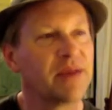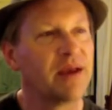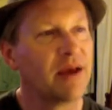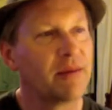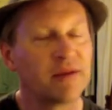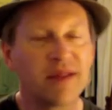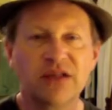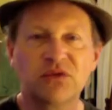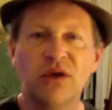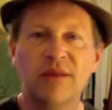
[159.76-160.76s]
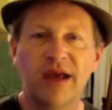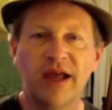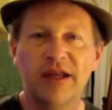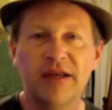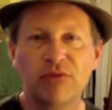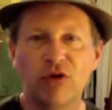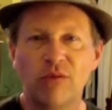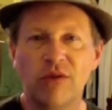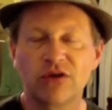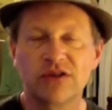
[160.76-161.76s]
But that's where I'm at.
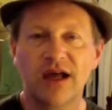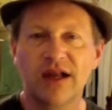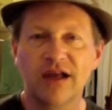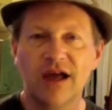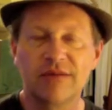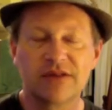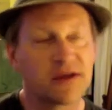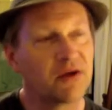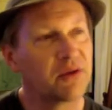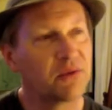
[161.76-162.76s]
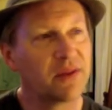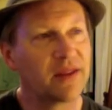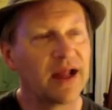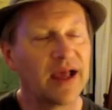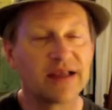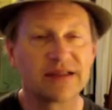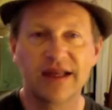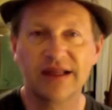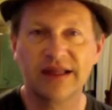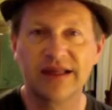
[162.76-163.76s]
ePromos.com is the only one that has
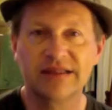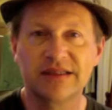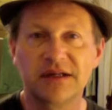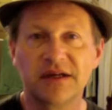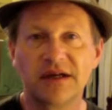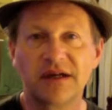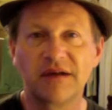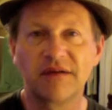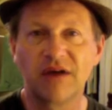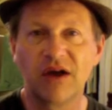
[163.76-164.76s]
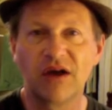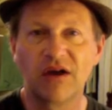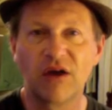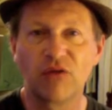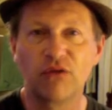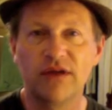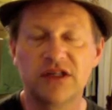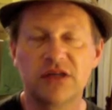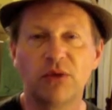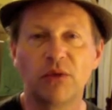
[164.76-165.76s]
at least a
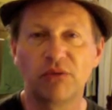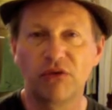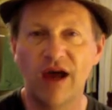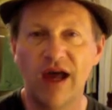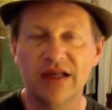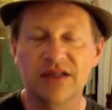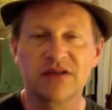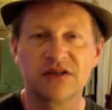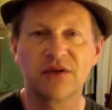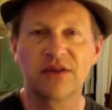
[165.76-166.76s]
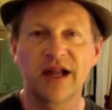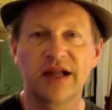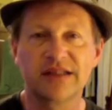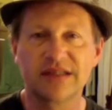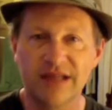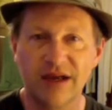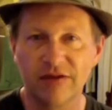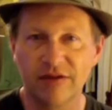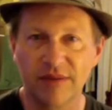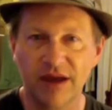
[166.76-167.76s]
reasonable price so that I can sell
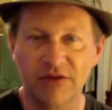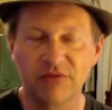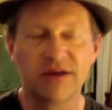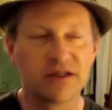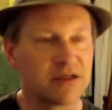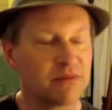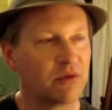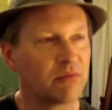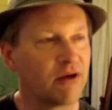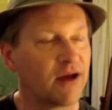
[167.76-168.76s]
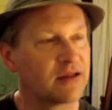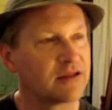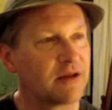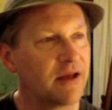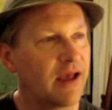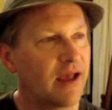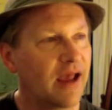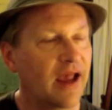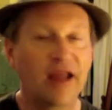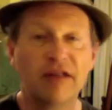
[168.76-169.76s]
them at a reasonable price.
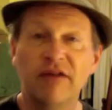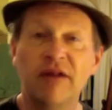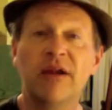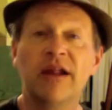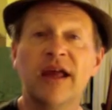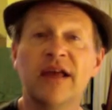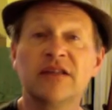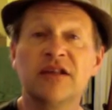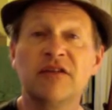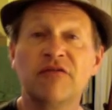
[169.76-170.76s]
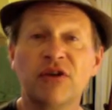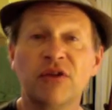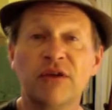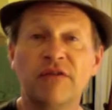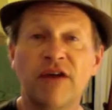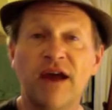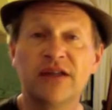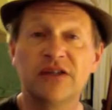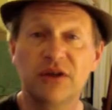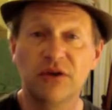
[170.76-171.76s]
And if anybody has any further
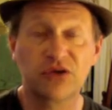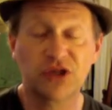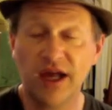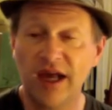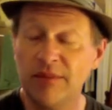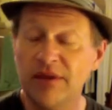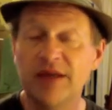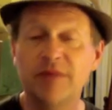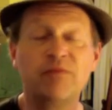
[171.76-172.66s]
advice, you know, chime in.